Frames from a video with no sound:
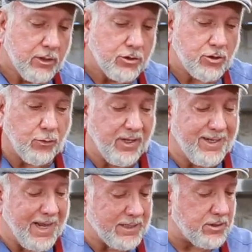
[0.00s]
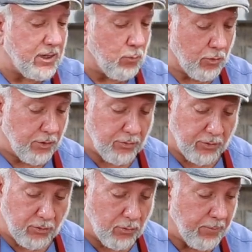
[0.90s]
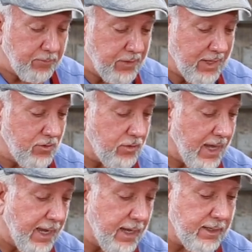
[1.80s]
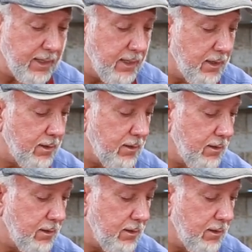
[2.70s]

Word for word: So the next thing we're going to do is add in